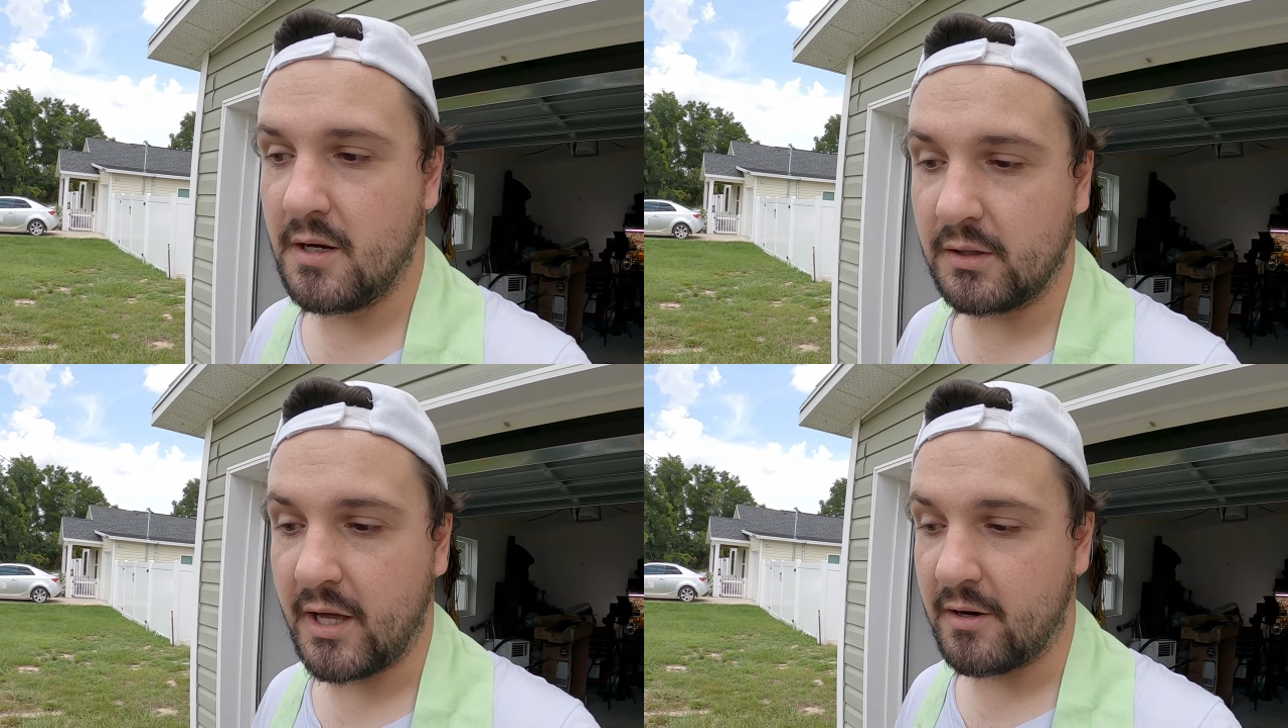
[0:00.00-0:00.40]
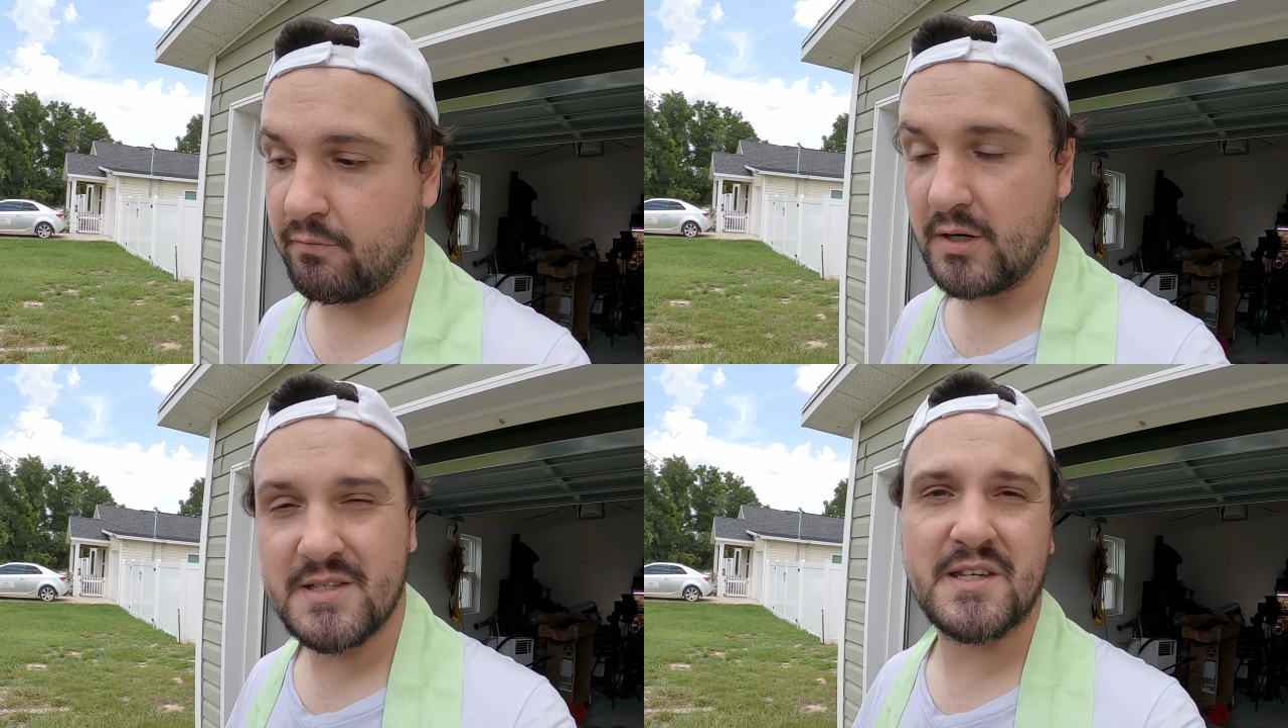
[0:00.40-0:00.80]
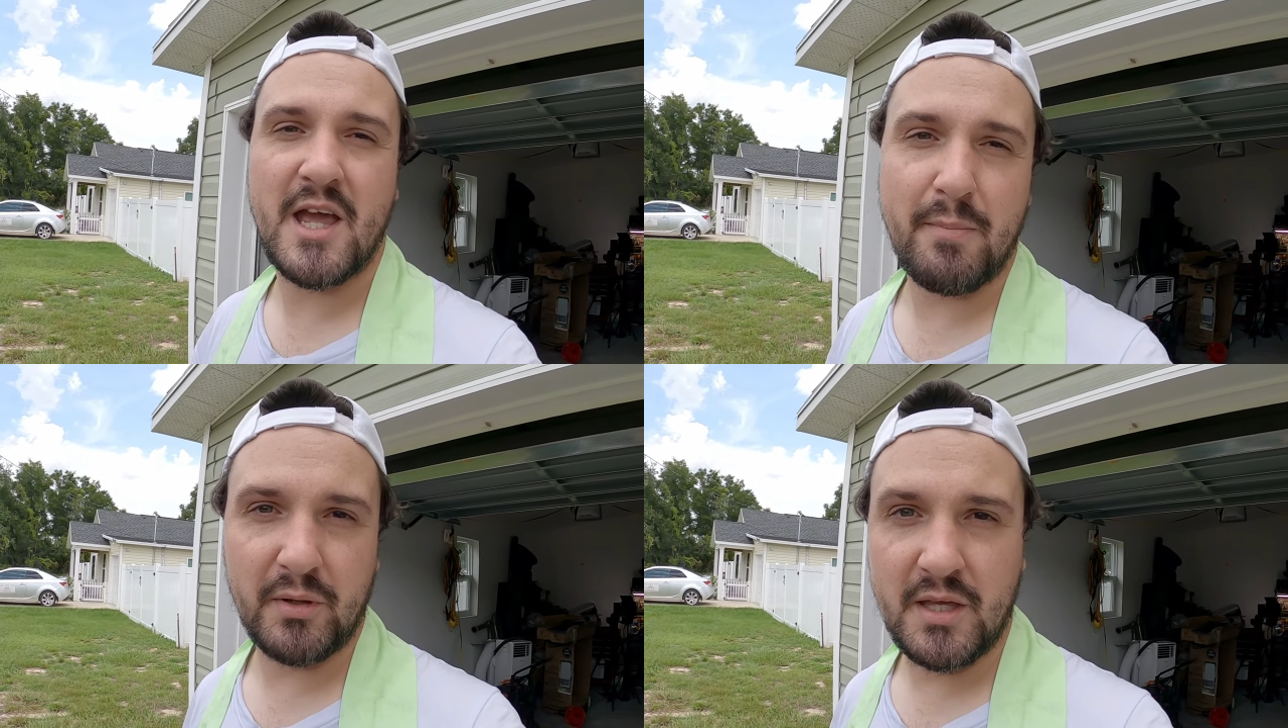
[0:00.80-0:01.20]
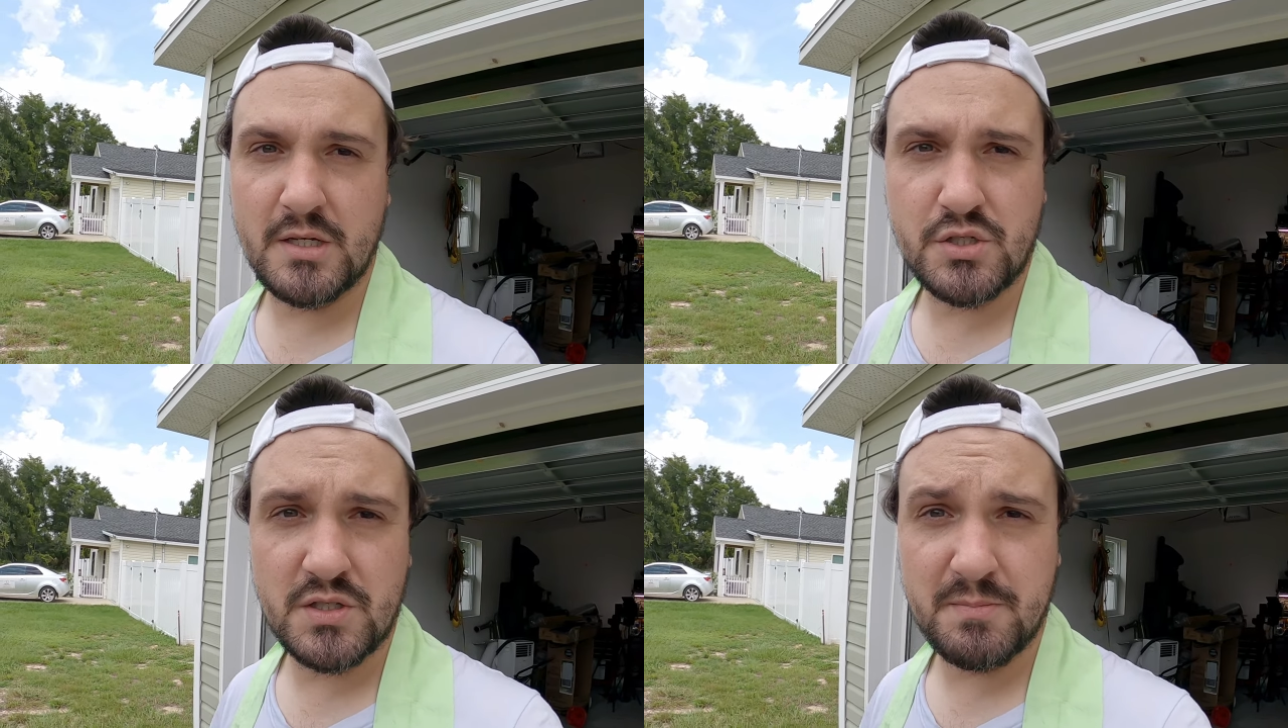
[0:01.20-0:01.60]
in a lot of racing
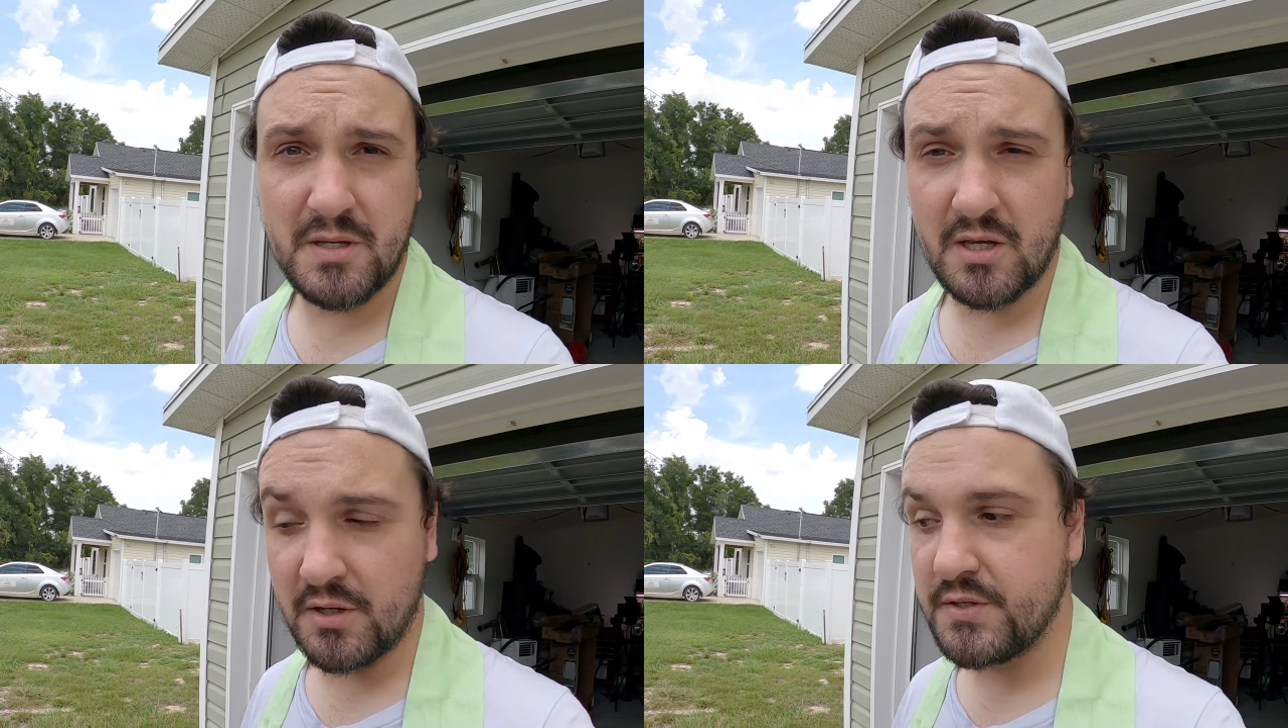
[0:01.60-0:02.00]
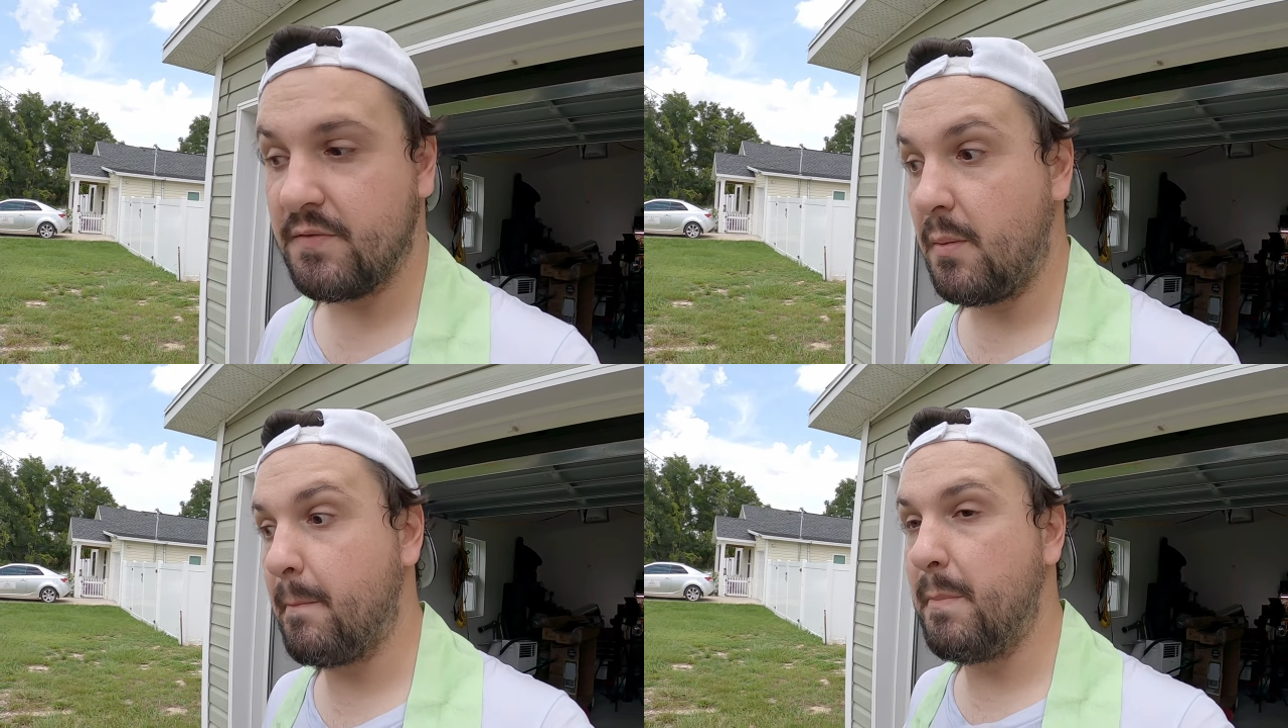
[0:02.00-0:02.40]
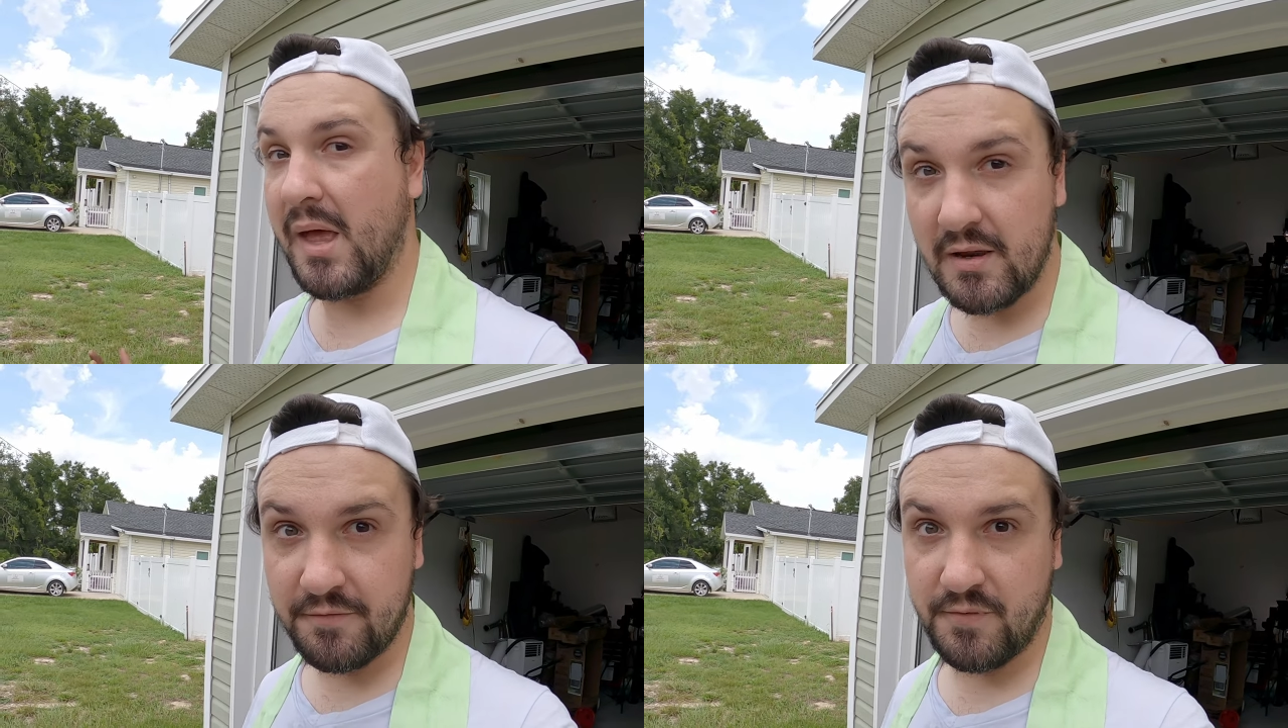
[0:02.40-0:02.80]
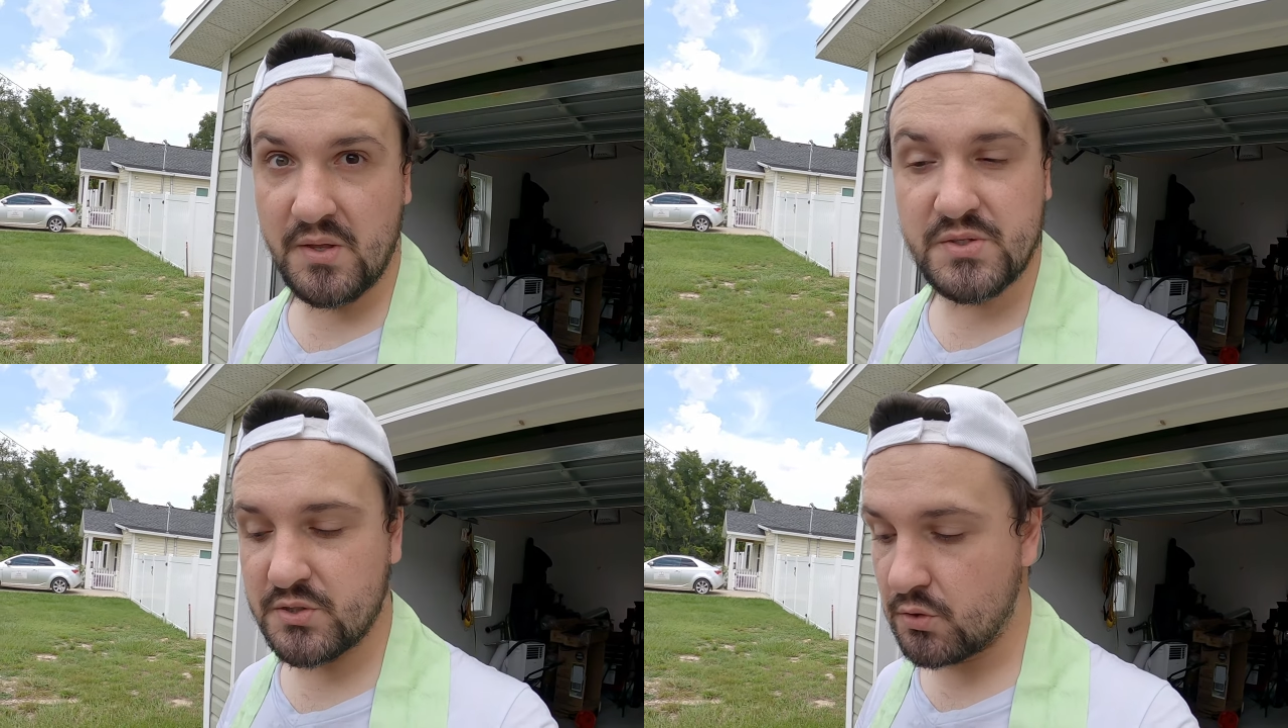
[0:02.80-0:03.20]
applications because of the
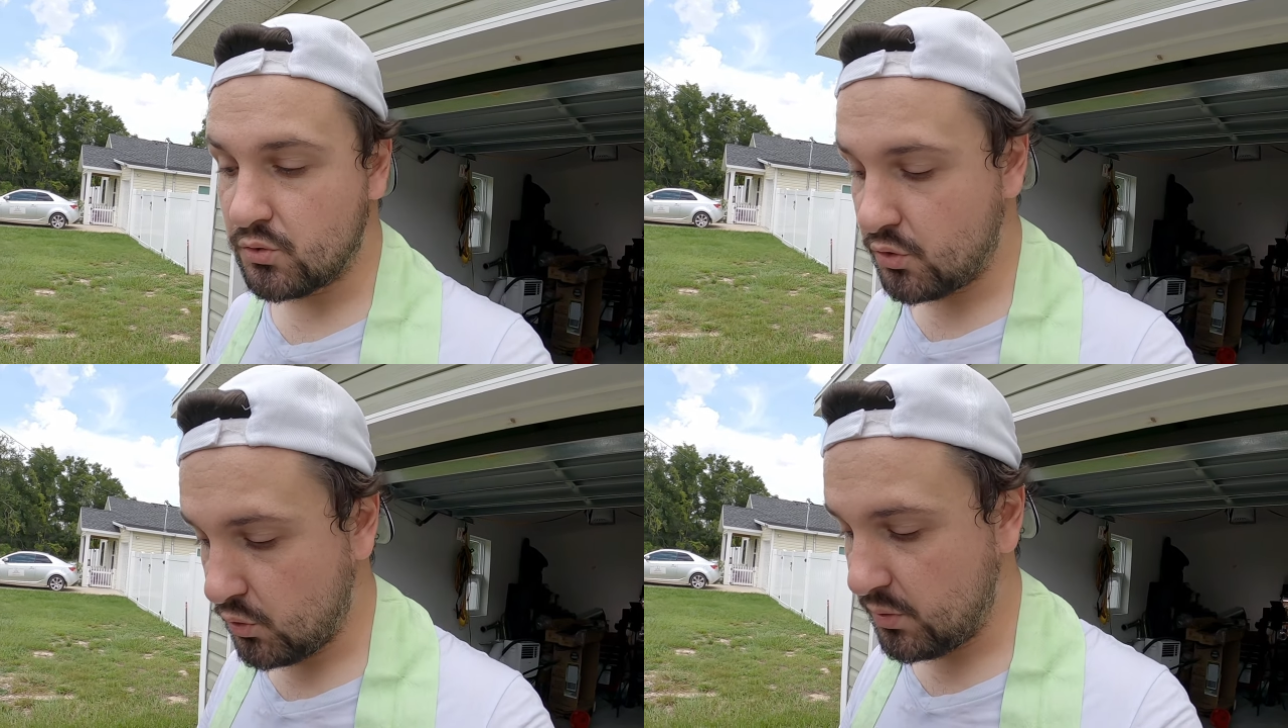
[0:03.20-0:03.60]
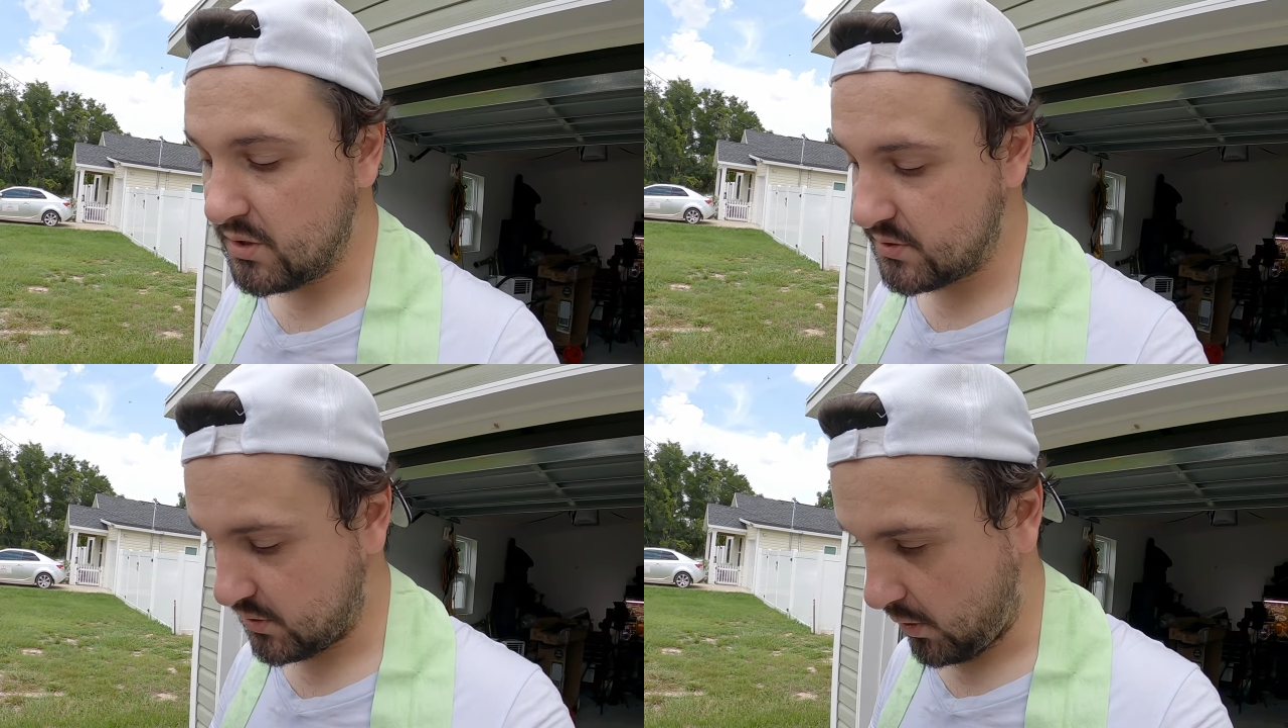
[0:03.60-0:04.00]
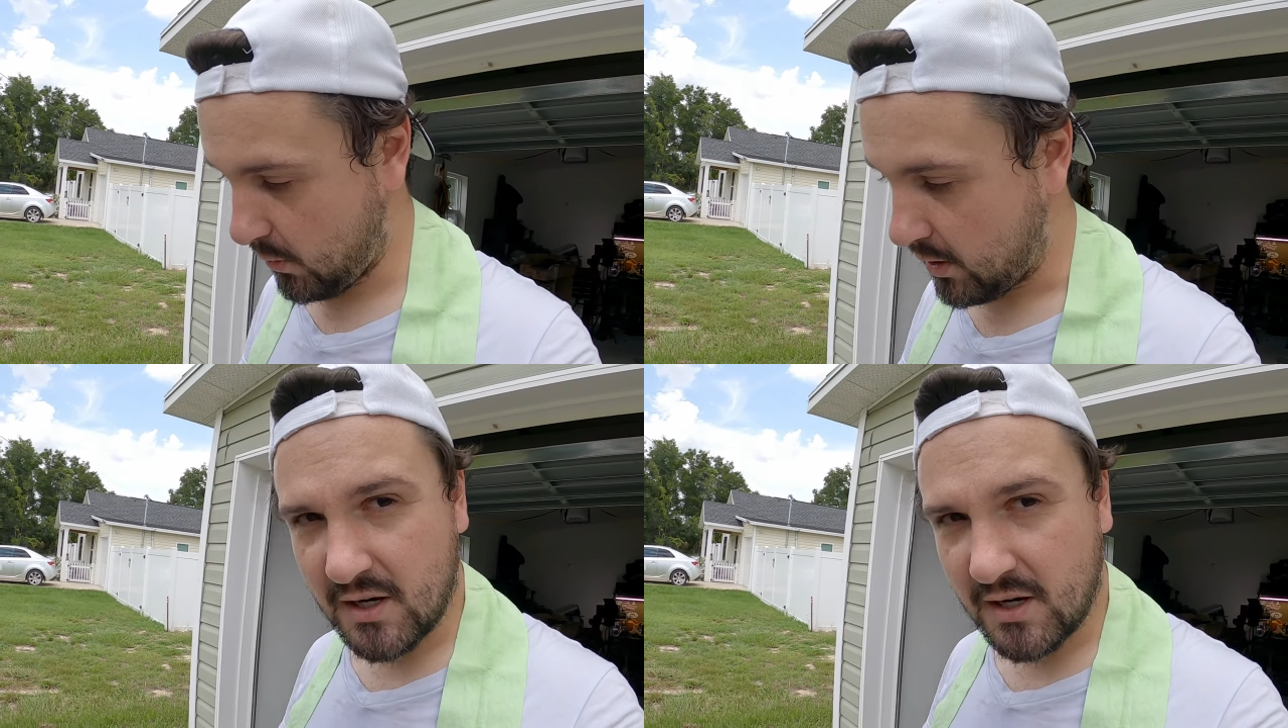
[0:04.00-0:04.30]
benefits to doing so.